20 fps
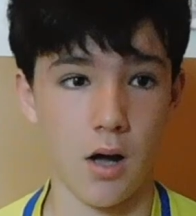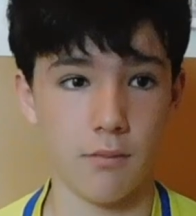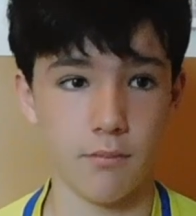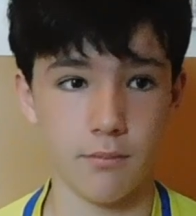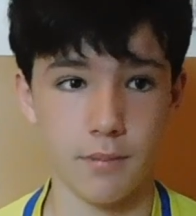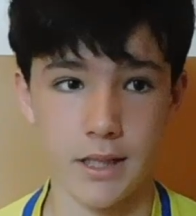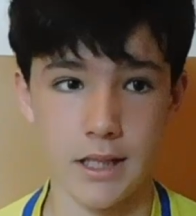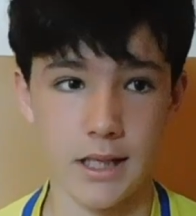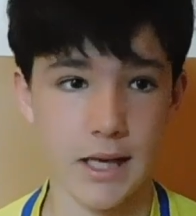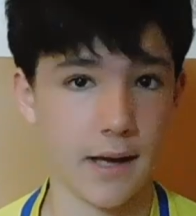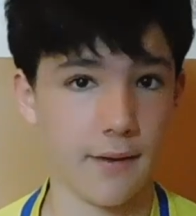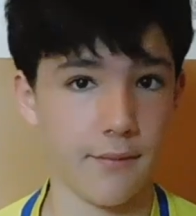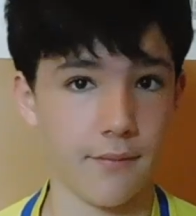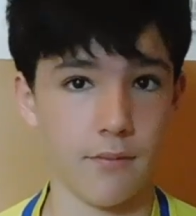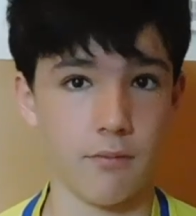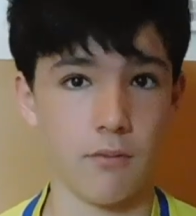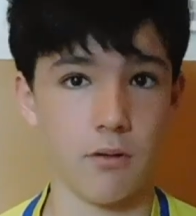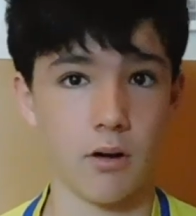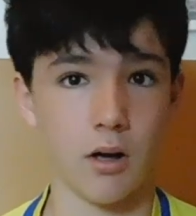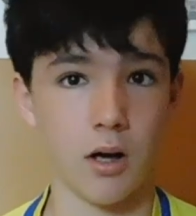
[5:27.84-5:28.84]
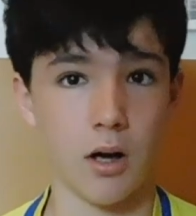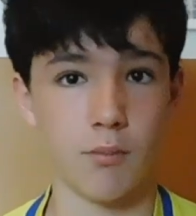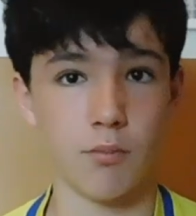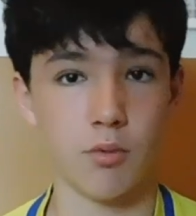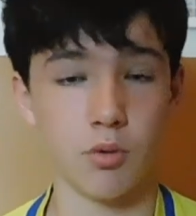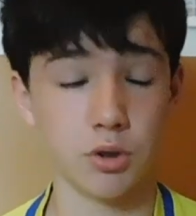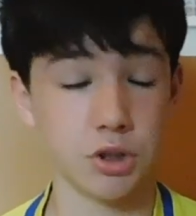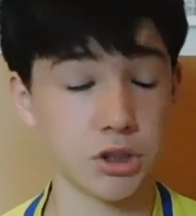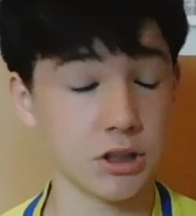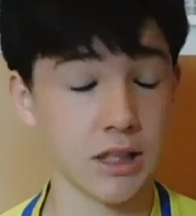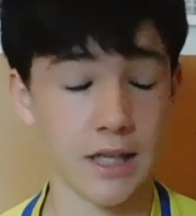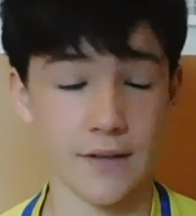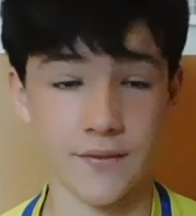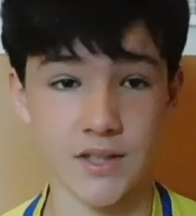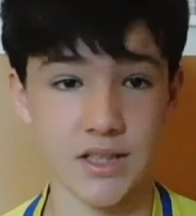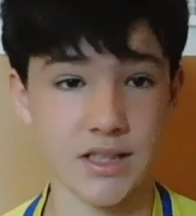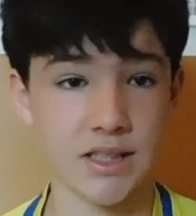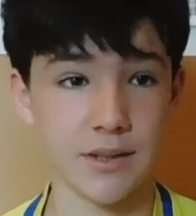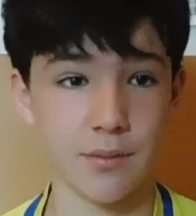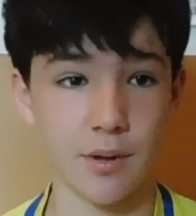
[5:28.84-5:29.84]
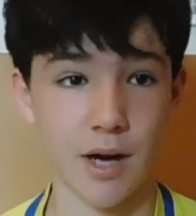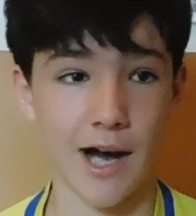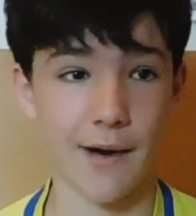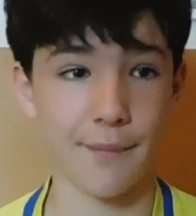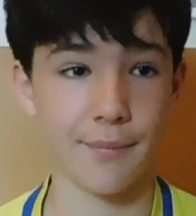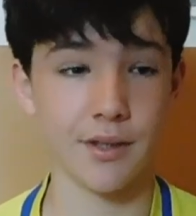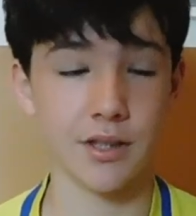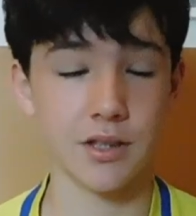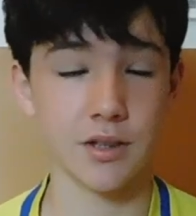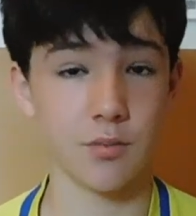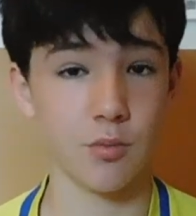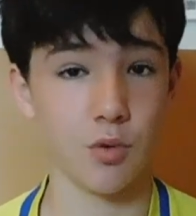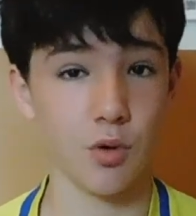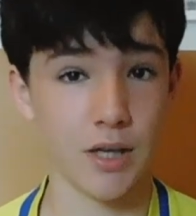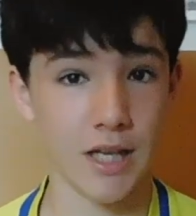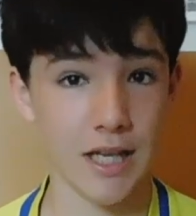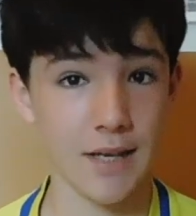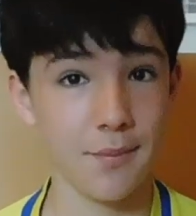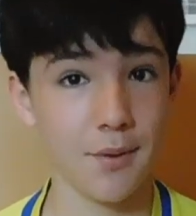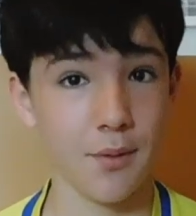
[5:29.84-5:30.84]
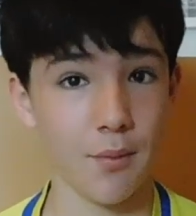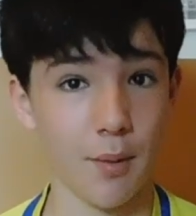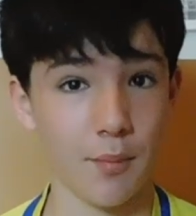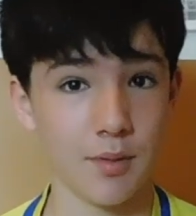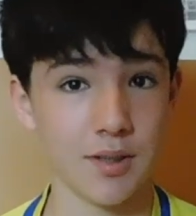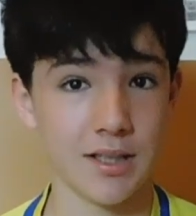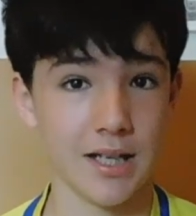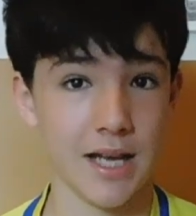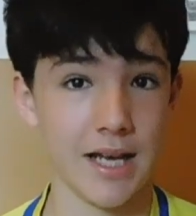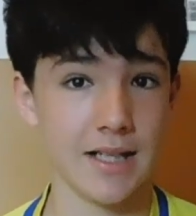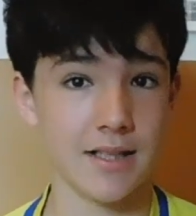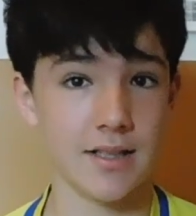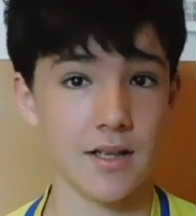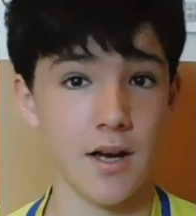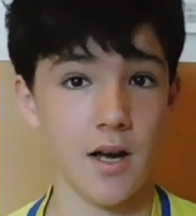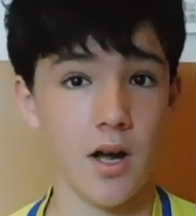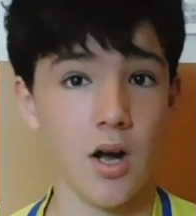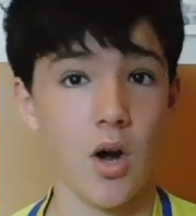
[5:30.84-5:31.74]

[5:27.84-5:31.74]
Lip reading: but yeah, we'll just have to see what happens, and we'll keep you up to date